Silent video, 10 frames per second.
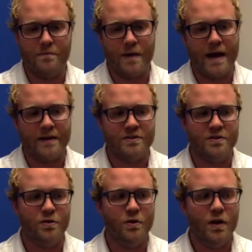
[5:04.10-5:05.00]
back
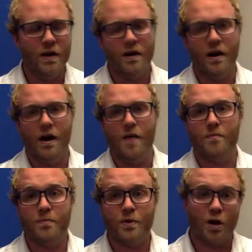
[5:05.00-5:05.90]
to
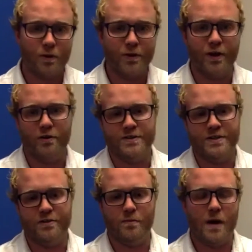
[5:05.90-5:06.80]
carpal tunnel
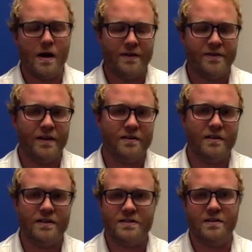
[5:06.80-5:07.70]
syndrome. I think
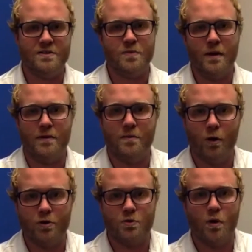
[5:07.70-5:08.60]
it's probably the
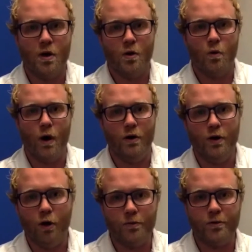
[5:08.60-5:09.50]
most
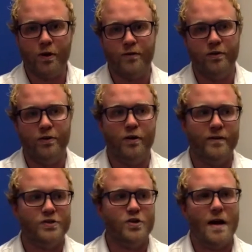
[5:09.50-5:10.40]
well-known peripheral nerve
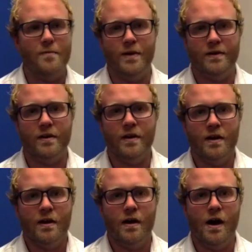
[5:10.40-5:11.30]
entrapment.
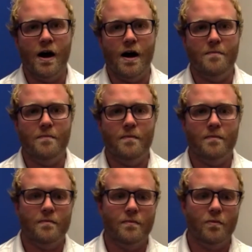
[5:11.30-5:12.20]

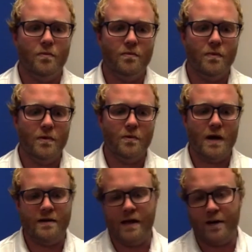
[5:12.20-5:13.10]

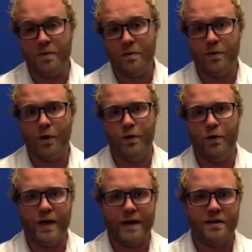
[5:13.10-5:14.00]
A lot of people don't
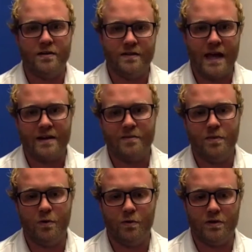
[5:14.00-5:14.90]
know that can
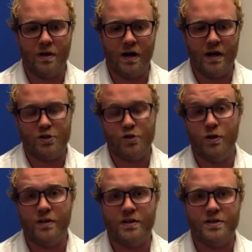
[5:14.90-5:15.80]
be treated